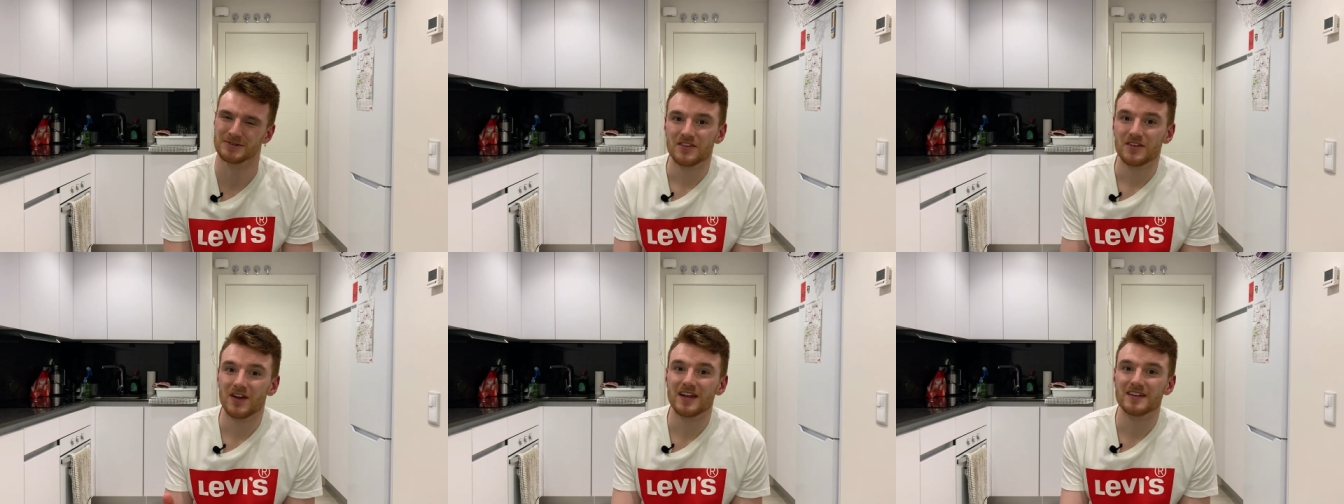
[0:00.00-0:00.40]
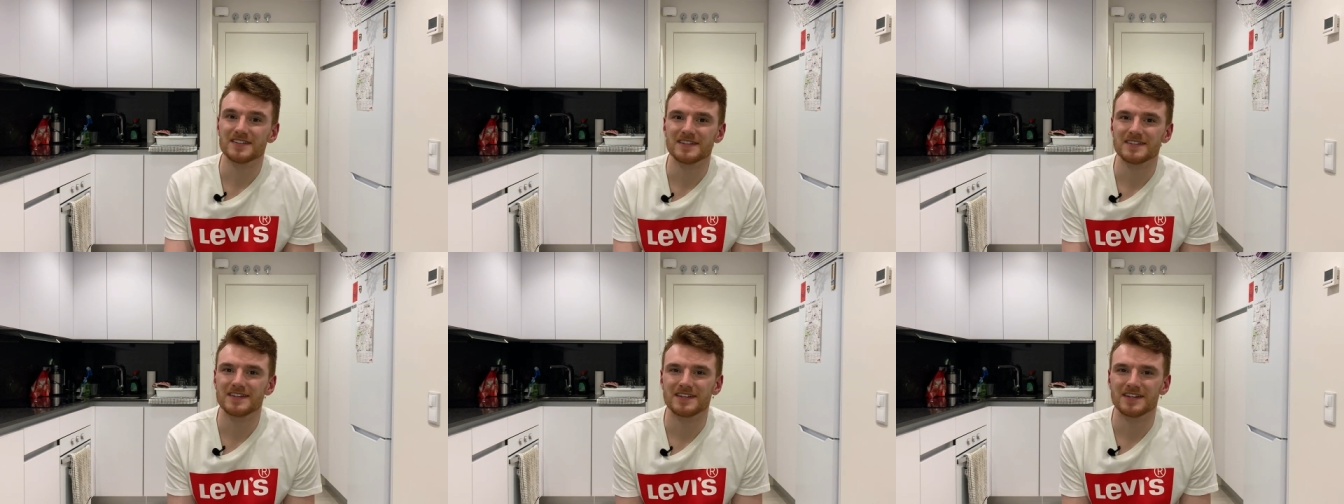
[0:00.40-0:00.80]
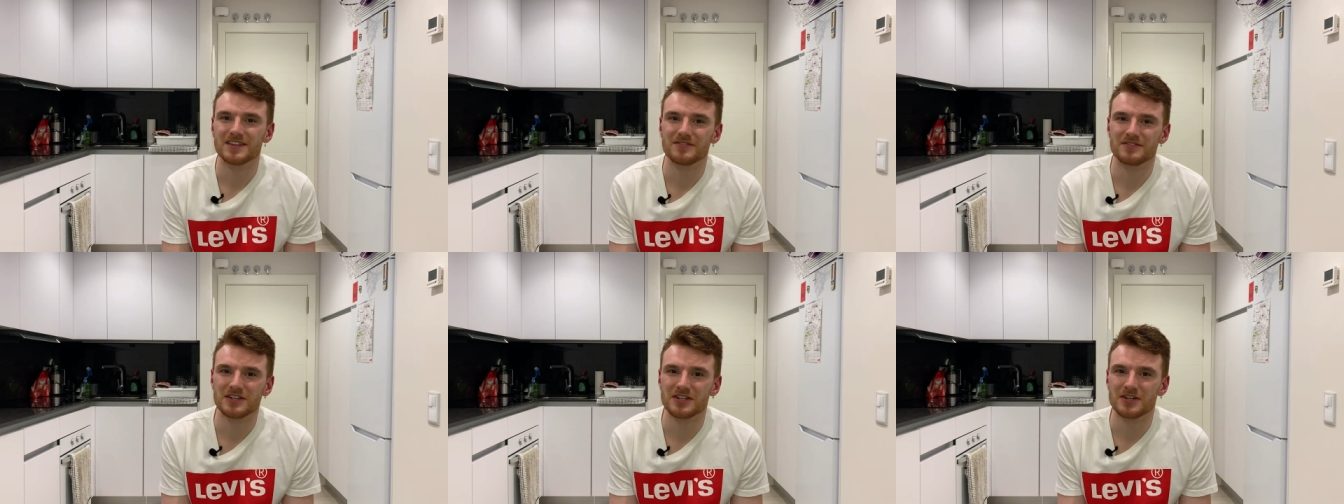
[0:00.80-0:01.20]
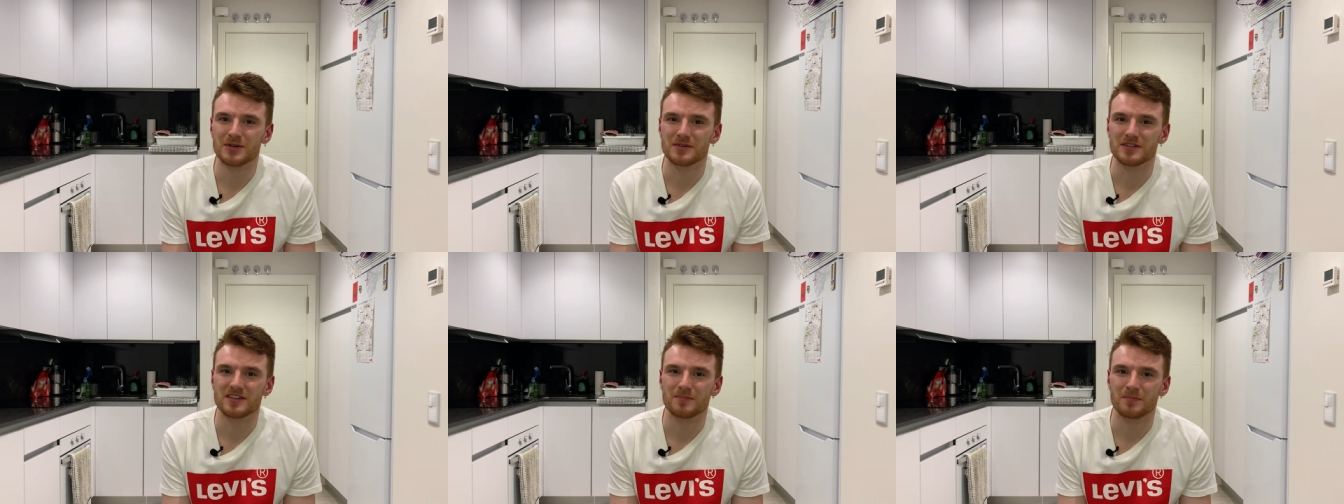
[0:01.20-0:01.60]
So as I did in the video
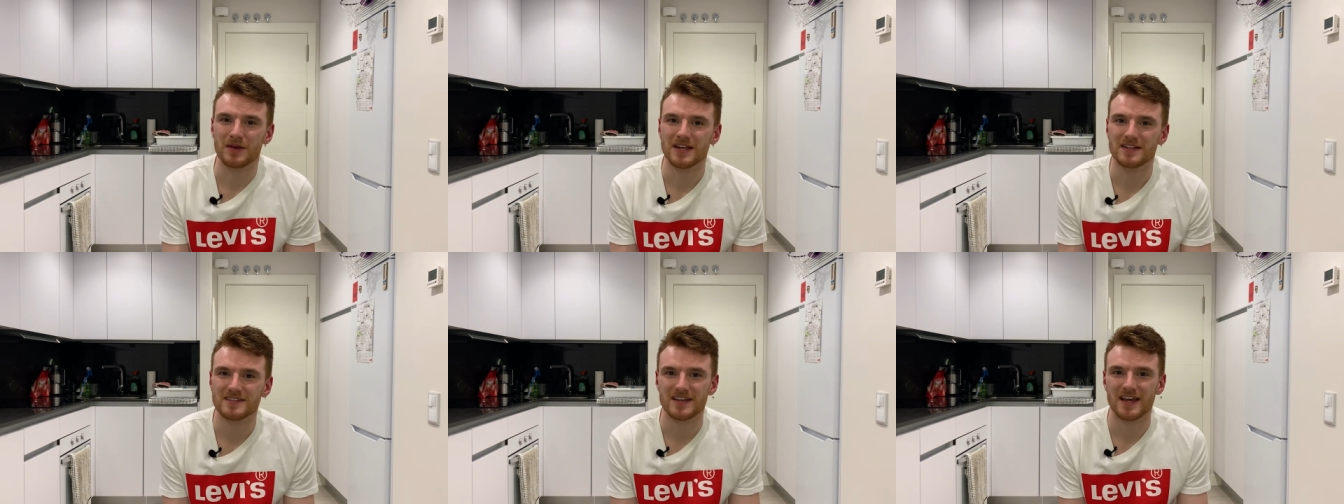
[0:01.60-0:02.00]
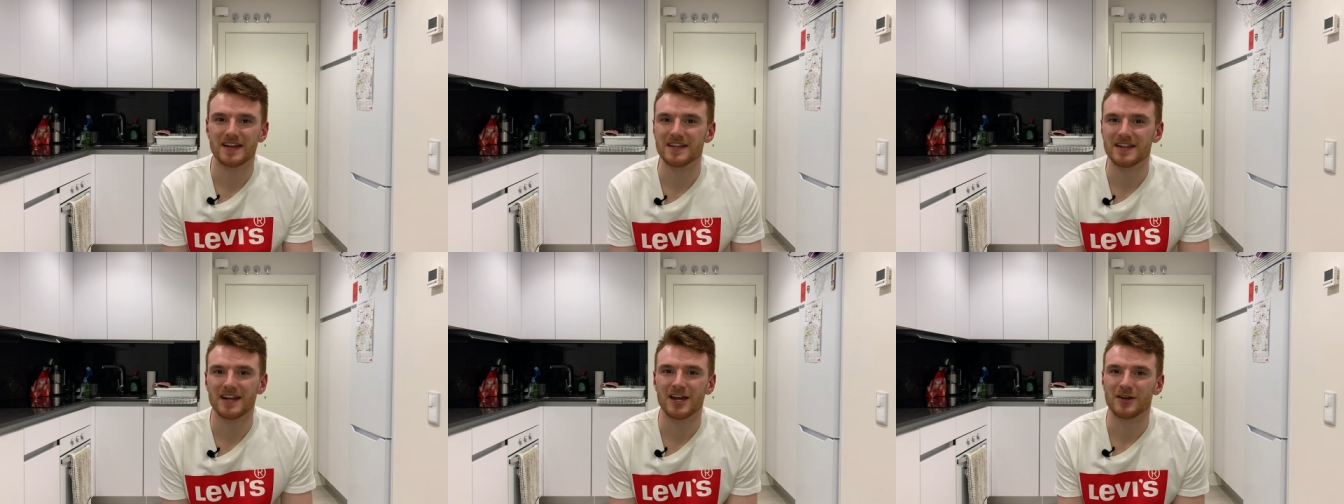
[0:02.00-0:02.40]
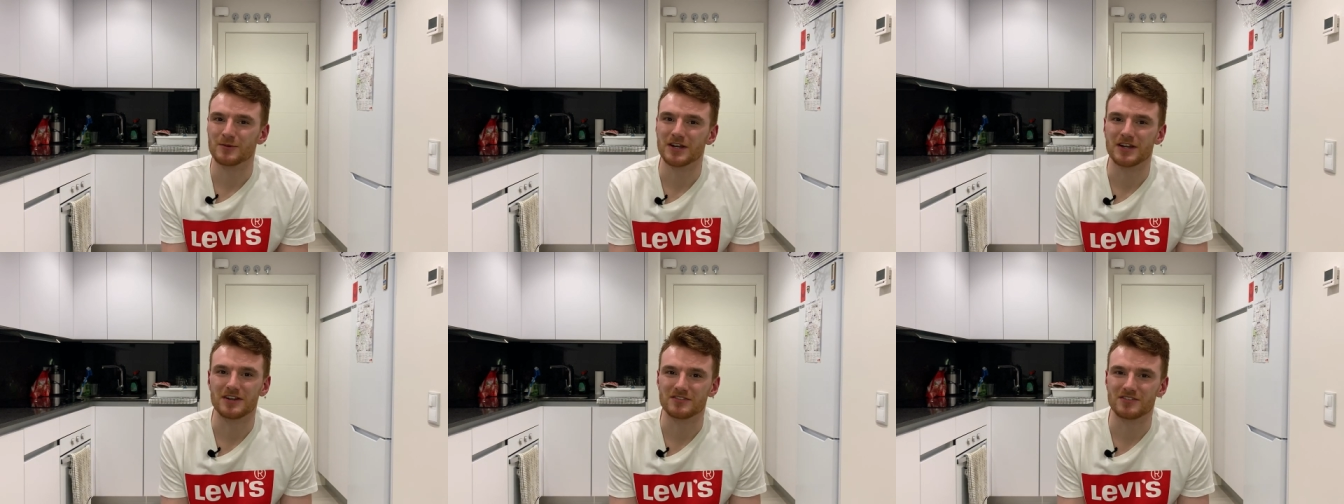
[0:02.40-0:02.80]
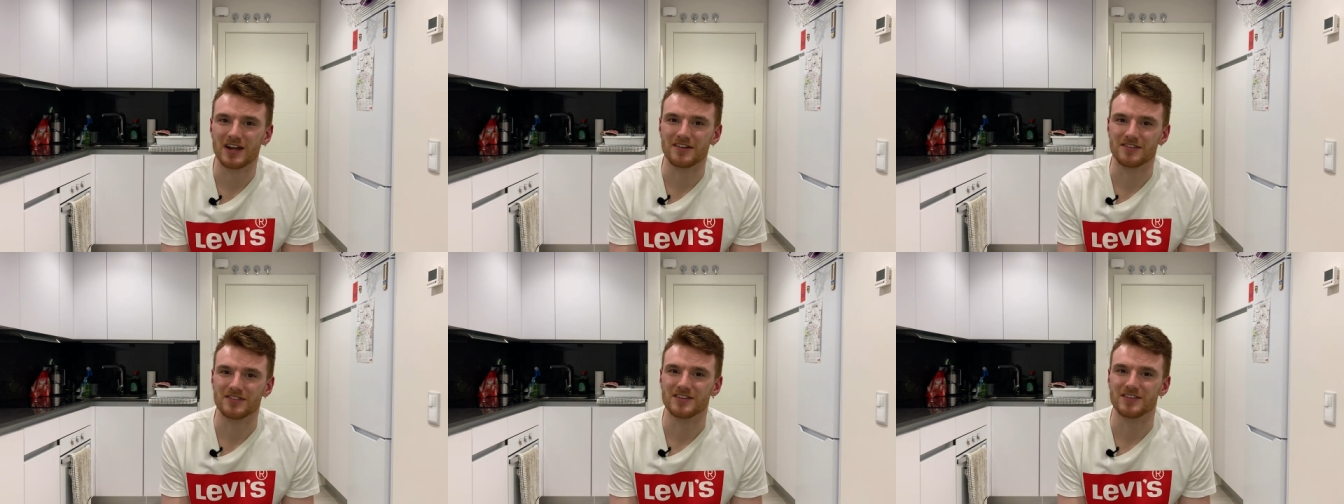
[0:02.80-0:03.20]
with Spain, Sandy and I were gonna
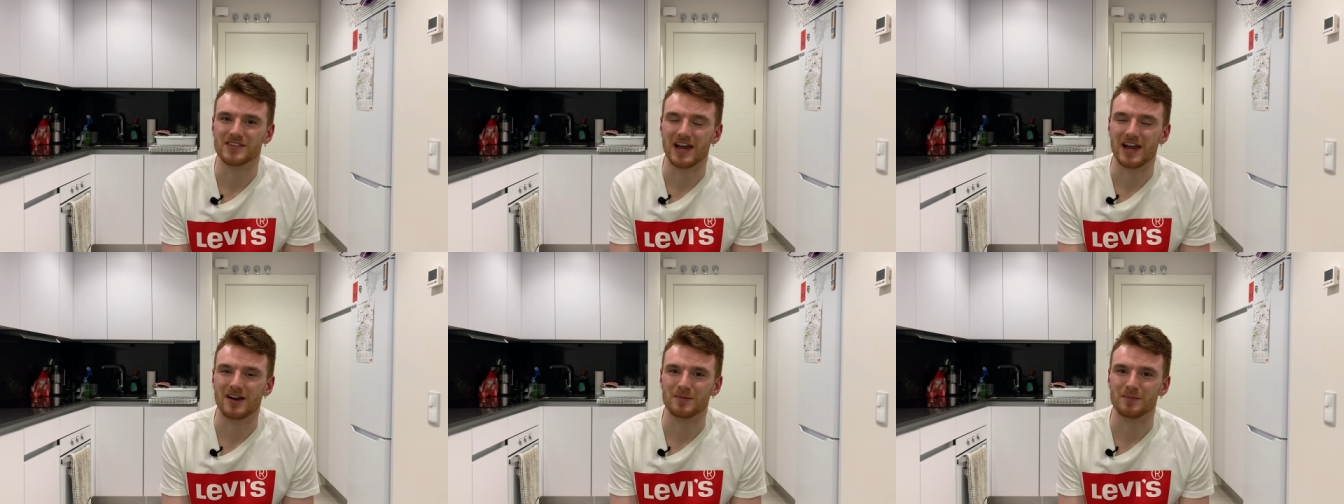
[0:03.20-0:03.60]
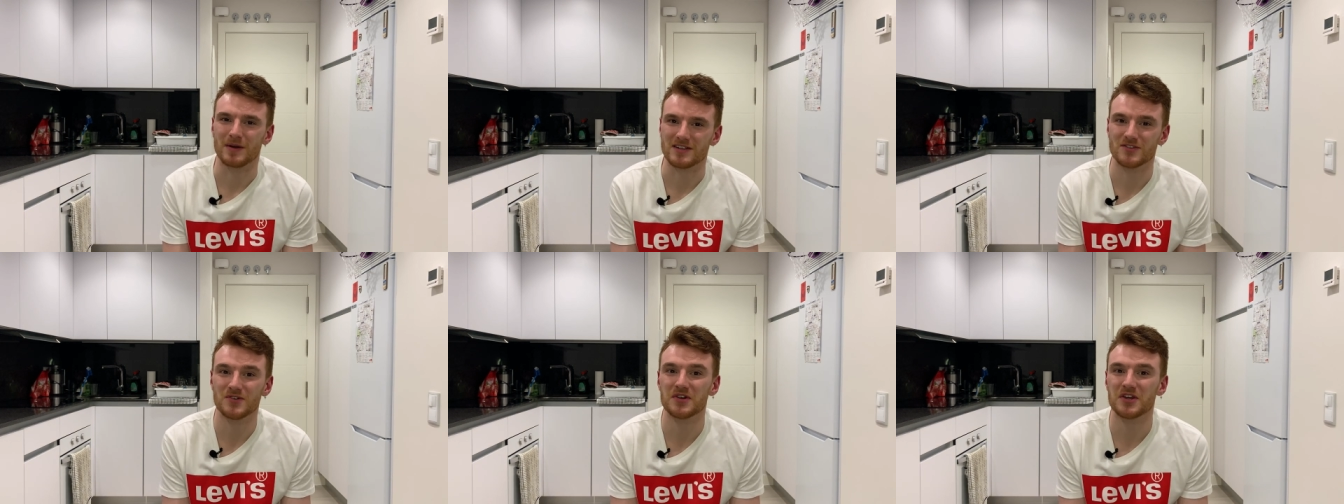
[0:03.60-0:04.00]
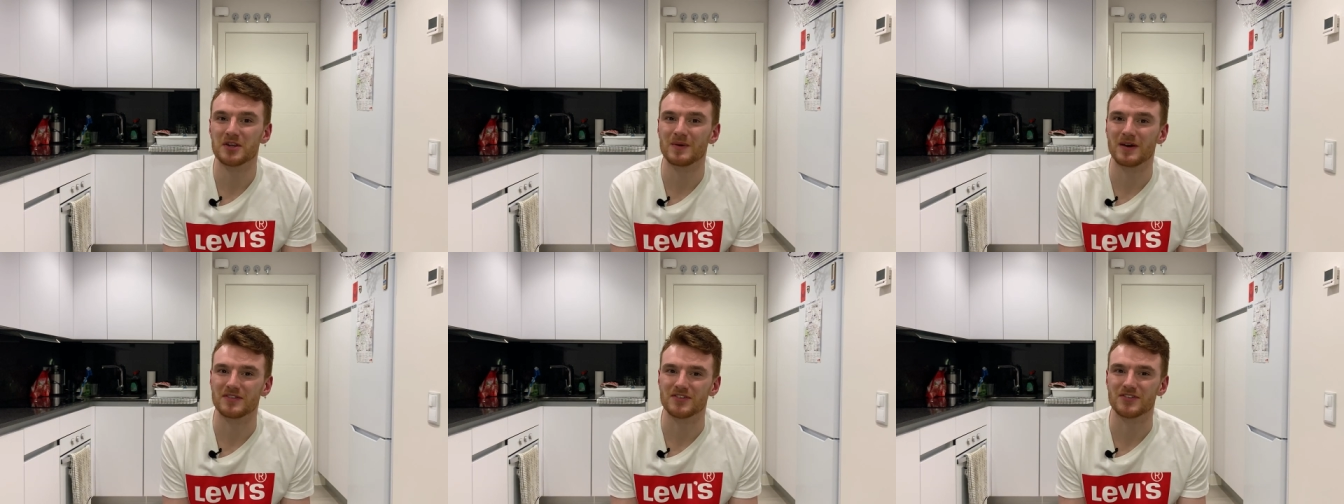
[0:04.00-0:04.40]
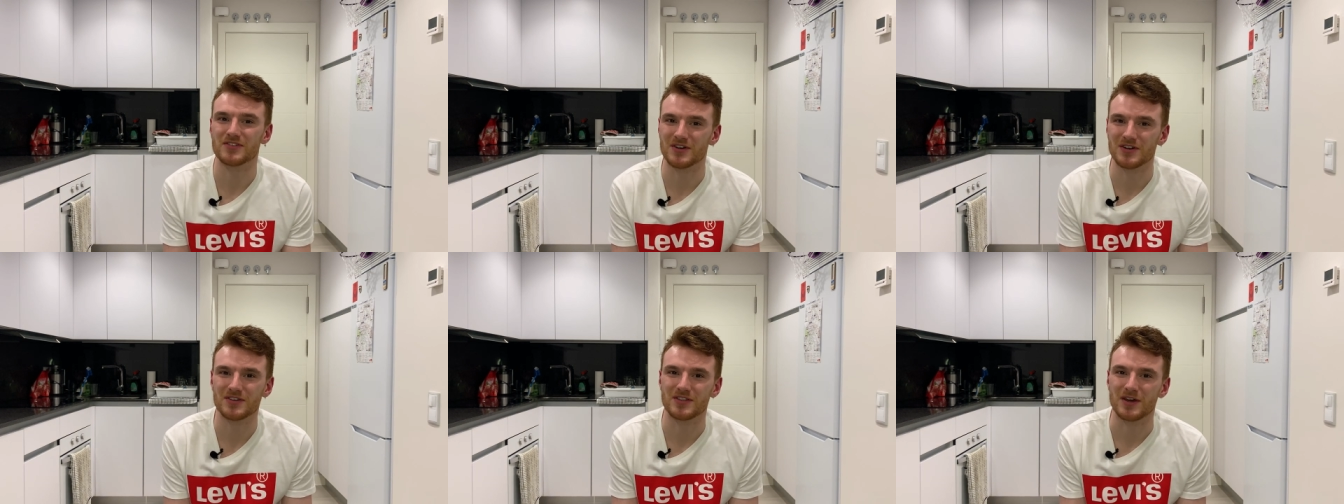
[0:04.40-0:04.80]
round this out by talking about the
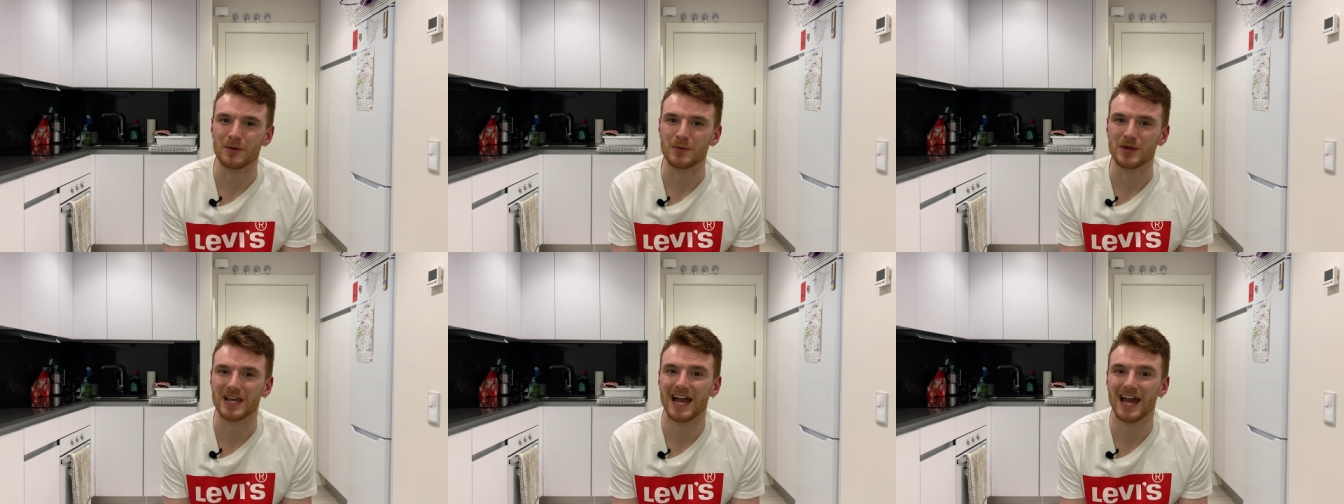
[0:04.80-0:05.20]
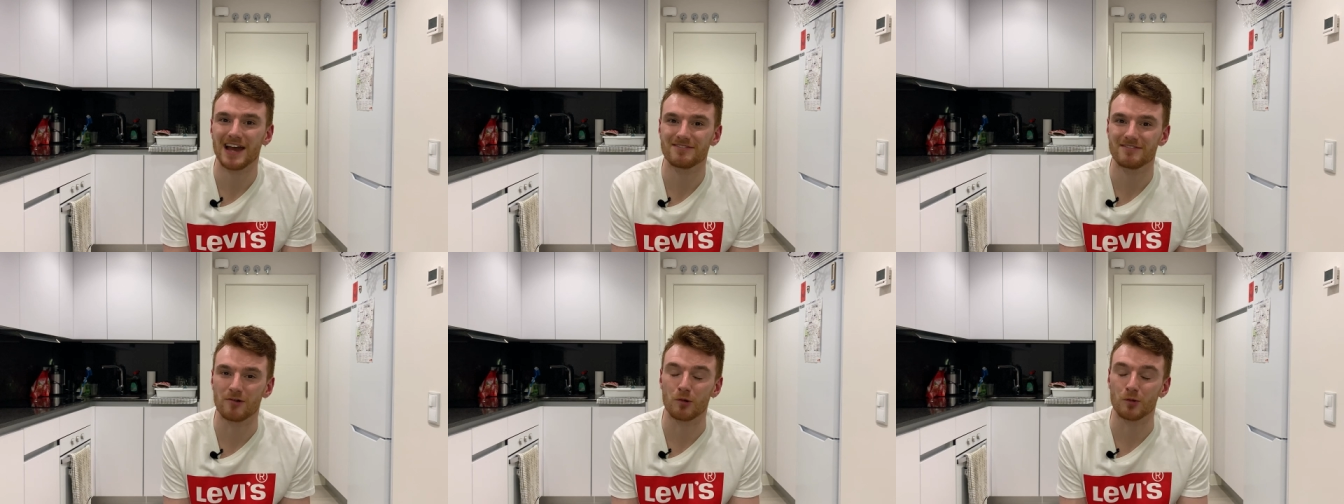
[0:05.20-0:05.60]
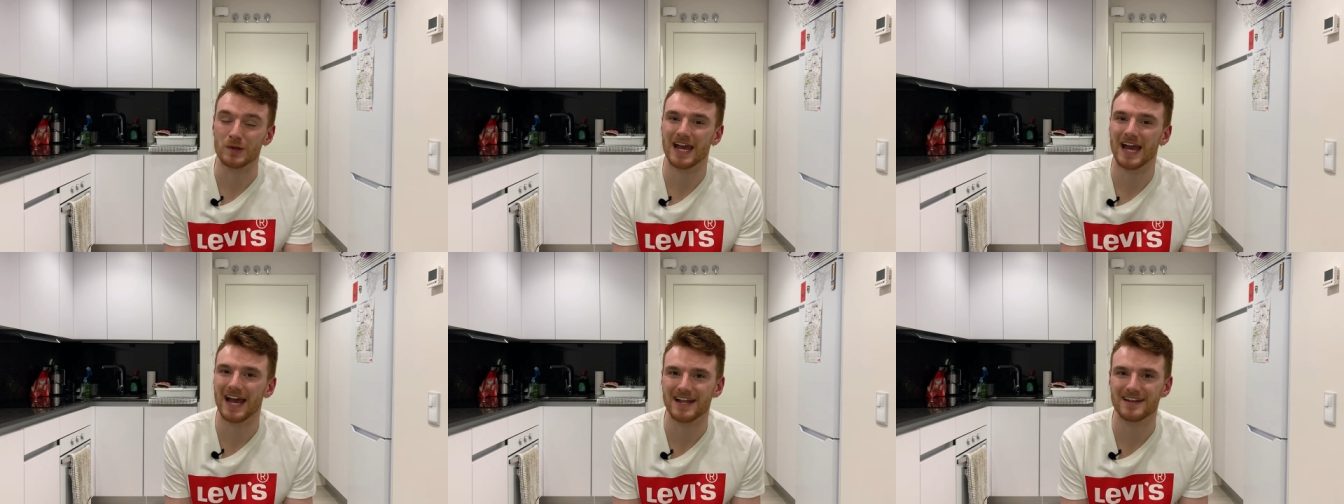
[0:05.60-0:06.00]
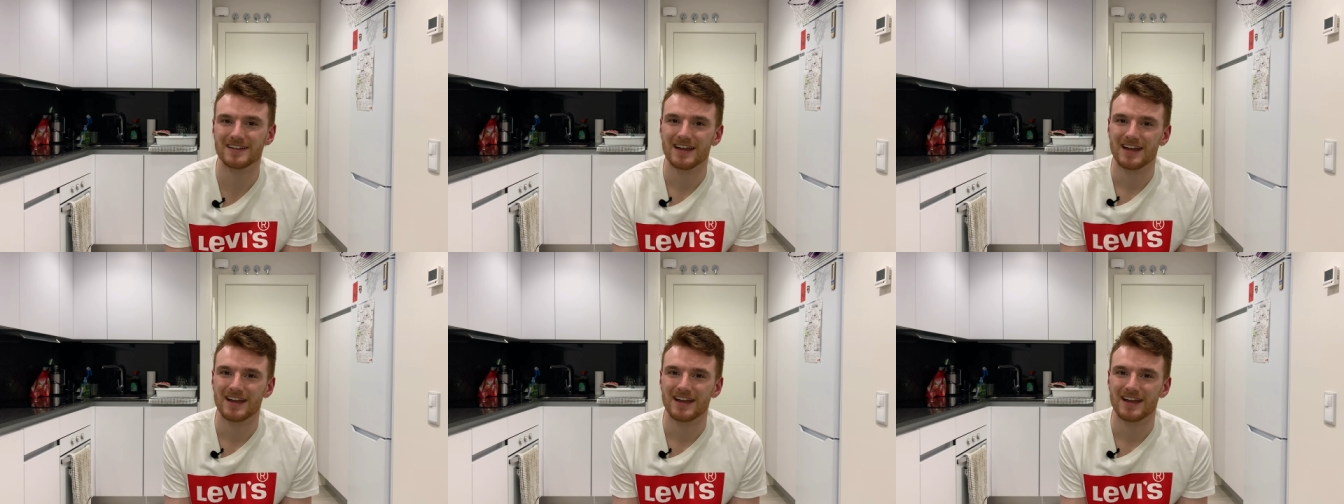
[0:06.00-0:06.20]
stocks that we have or we had